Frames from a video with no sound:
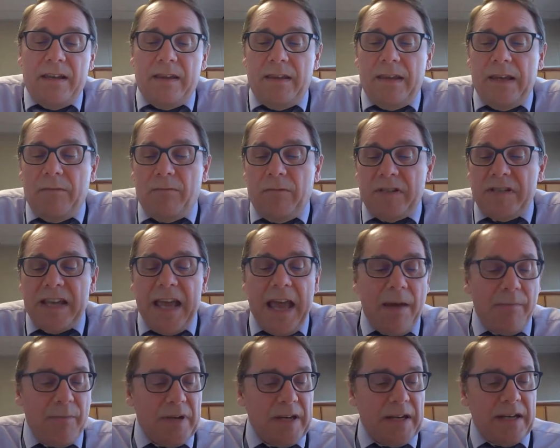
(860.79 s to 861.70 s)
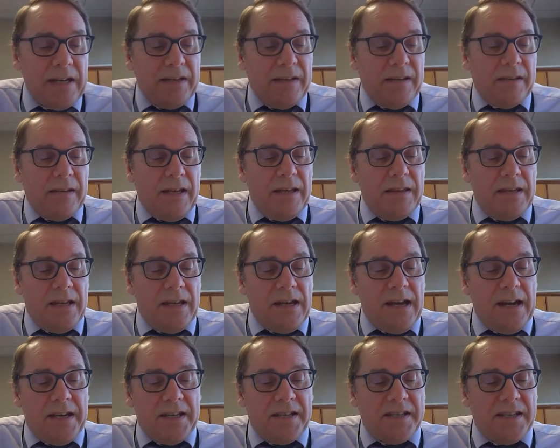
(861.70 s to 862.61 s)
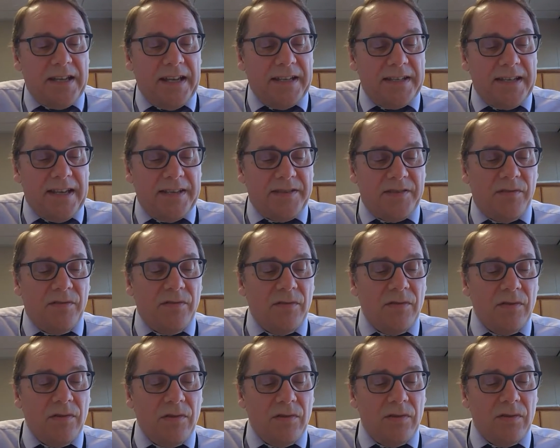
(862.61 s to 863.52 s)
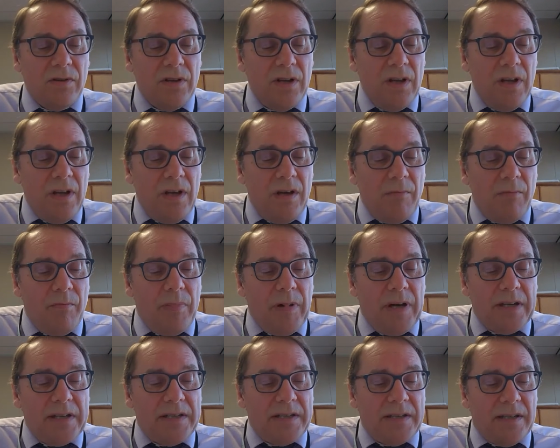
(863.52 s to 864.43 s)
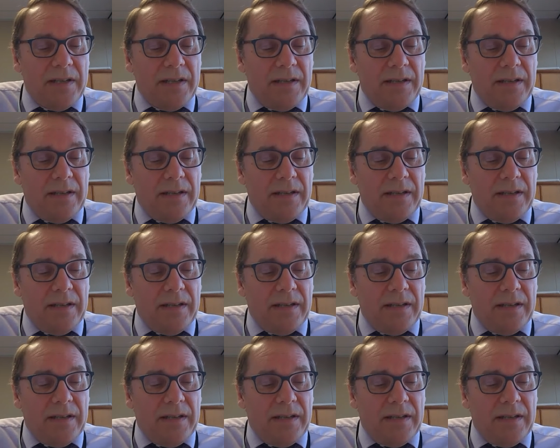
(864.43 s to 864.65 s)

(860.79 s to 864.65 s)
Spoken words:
than what's happening in the United States as a whole. But